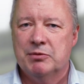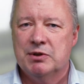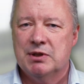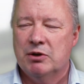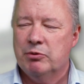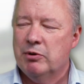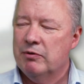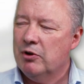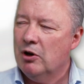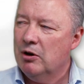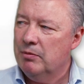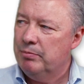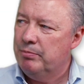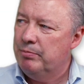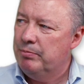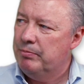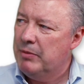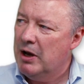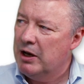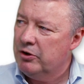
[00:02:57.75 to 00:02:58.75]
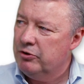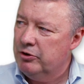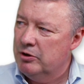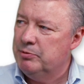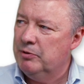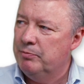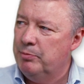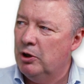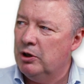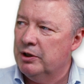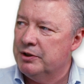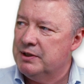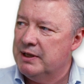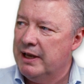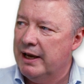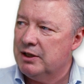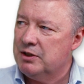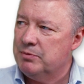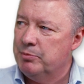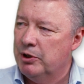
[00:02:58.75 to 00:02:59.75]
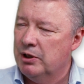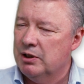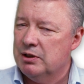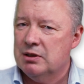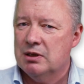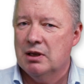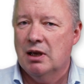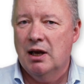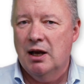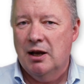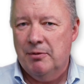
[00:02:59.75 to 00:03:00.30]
So we've got a group of policy experts